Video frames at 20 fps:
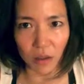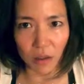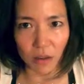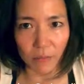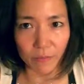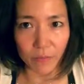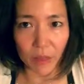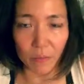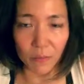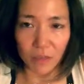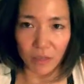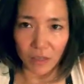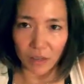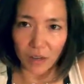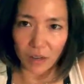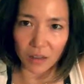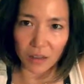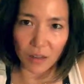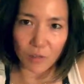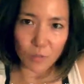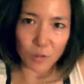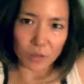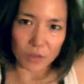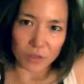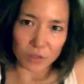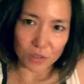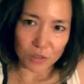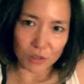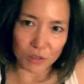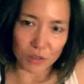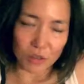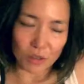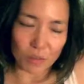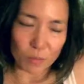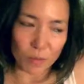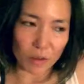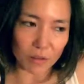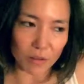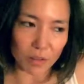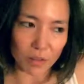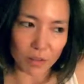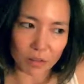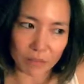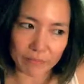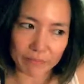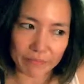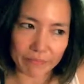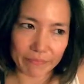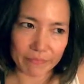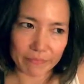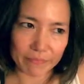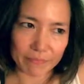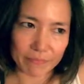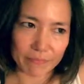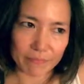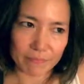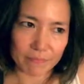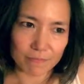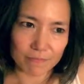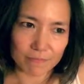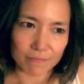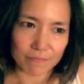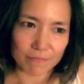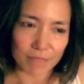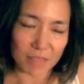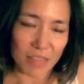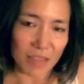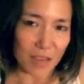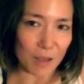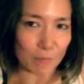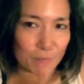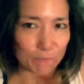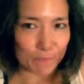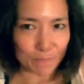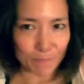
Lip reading: I'm just getting a lot more discerning about, like, yeah.